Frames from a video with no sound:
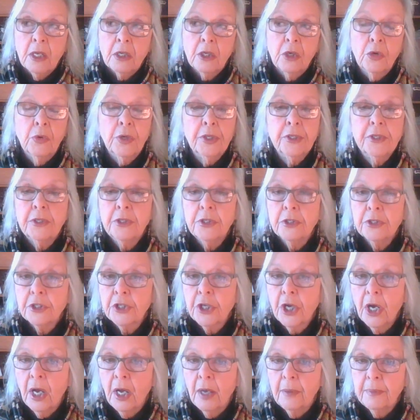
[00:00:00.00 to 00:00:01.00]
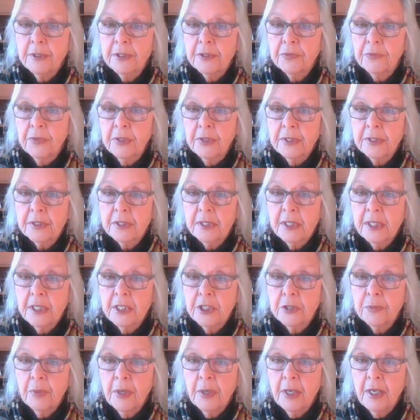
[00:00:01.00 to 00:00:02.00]
Going to your job is front
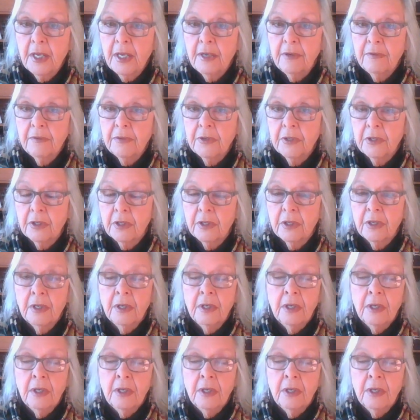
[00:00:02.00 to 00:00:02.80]
stage behavior.